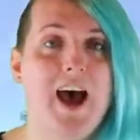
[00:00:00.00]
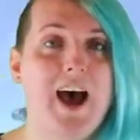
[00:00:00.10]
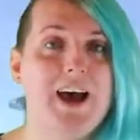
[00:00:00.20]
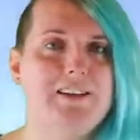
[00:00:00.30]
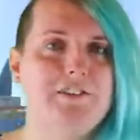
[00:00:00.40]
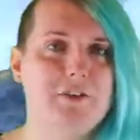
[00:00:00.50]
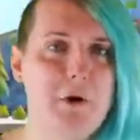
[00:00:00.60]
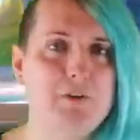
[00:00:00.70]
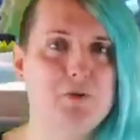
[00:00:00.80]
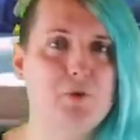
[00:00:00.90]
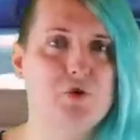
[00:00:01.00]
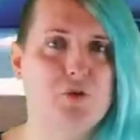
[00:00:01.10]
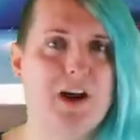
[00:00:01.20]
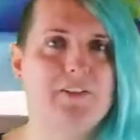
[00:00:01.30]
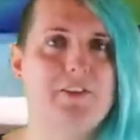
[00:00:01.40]
and some overall
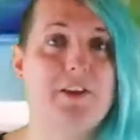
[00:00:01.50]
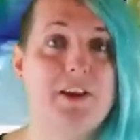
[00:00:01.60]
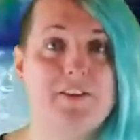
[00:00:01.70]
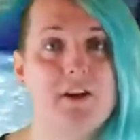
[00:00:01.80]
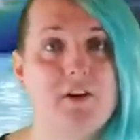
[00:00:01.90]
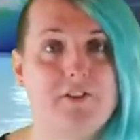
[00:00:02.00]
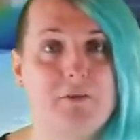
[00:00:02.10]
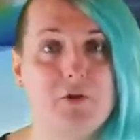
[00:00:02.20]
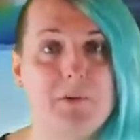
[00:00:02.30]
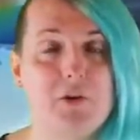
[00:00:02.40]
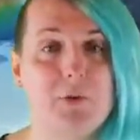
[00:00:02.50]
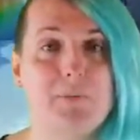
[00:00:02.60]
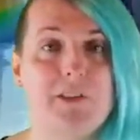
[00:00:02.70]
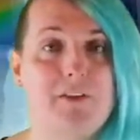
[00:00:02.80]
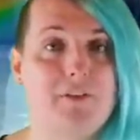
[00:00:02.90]
trends that Nintendo seems to be doing
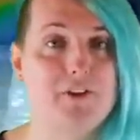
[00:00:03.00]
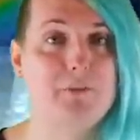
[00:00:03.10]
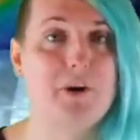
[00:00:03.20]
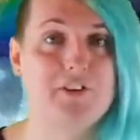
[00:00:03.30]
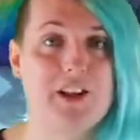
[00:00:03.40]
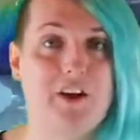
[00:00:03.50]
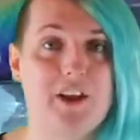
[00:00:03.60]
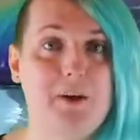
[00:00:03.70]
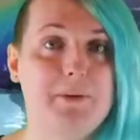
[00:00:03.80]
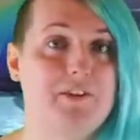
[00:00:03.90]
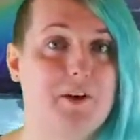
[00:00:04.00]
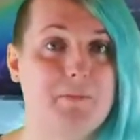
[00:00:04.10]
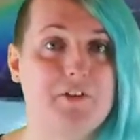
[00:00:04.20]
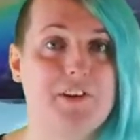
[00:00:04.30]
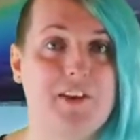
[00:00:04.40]
with their first-party lineup in
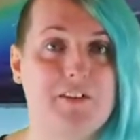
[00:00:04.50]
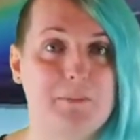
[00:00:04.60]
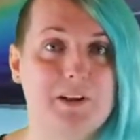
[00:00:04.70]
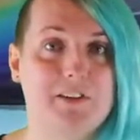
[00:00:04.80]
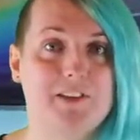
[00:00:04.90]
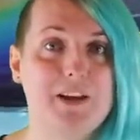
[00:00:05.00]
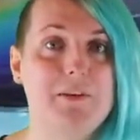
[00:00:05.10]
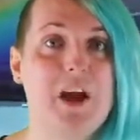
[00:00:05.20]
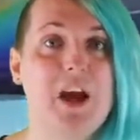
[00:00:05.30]
terms of accessibility